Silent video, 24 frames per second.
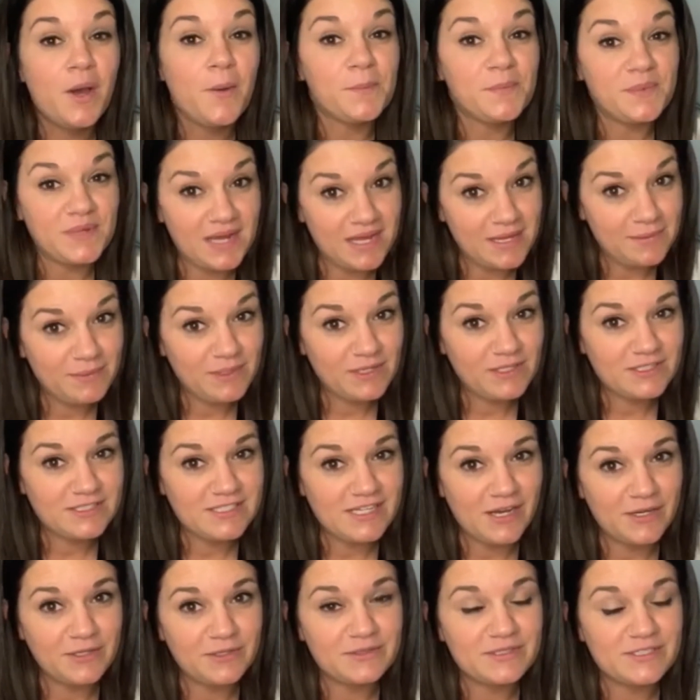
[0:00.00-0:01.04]
But I am here to
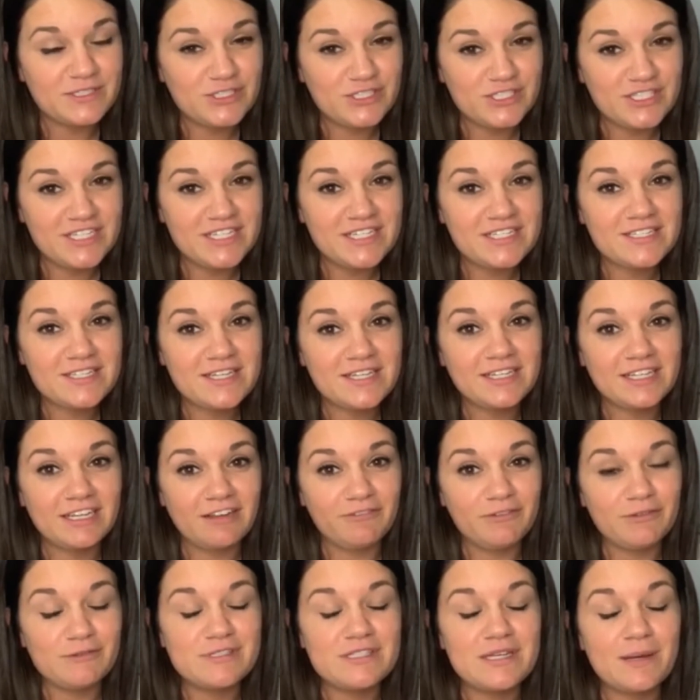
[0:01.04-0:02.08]
tell you that she is gonna
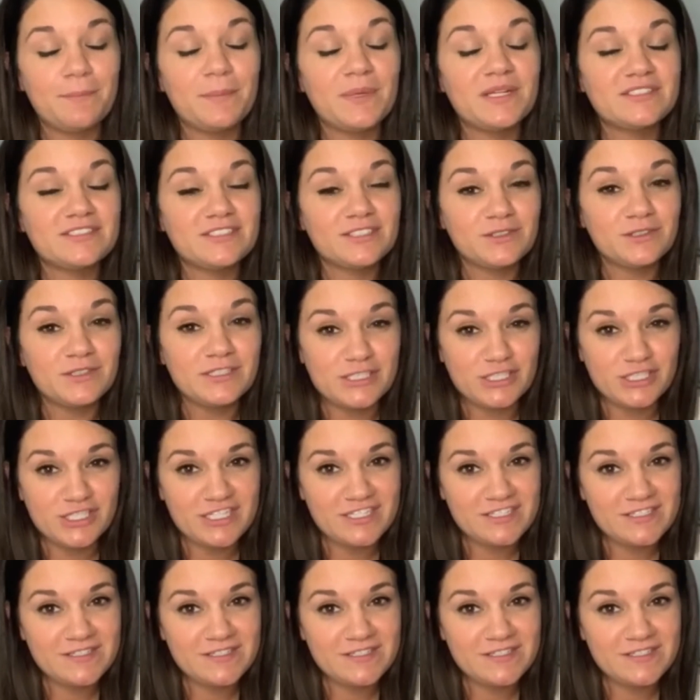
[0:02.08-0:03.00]
give you some delicious